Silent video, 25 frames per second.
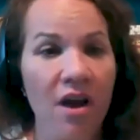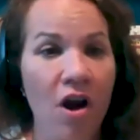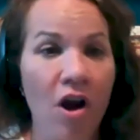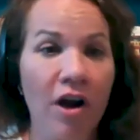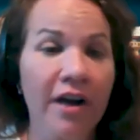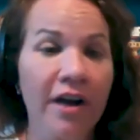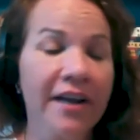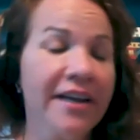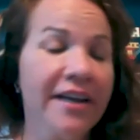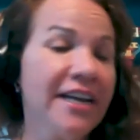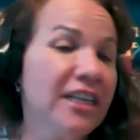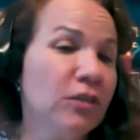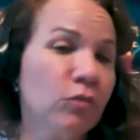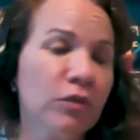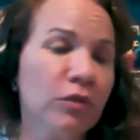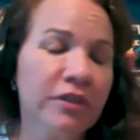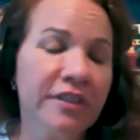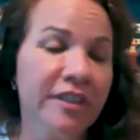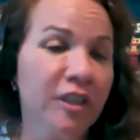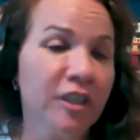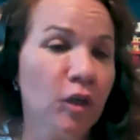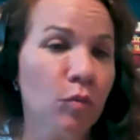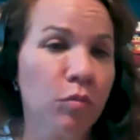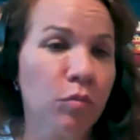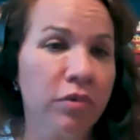our kids were
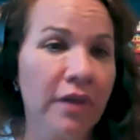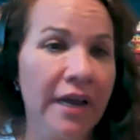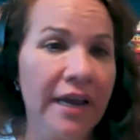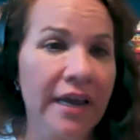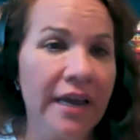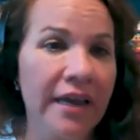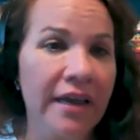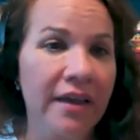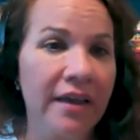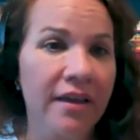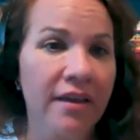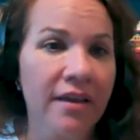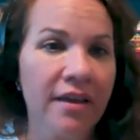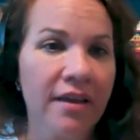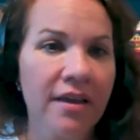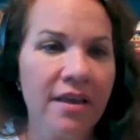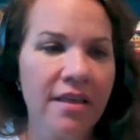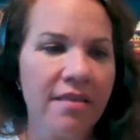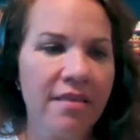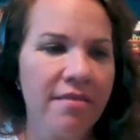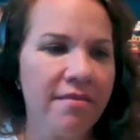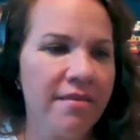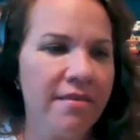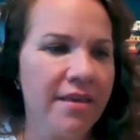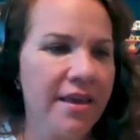still playing.
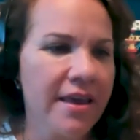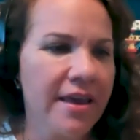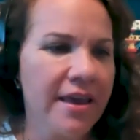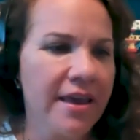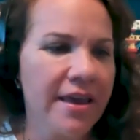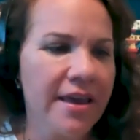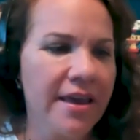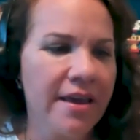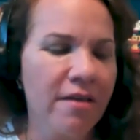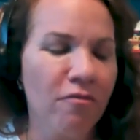The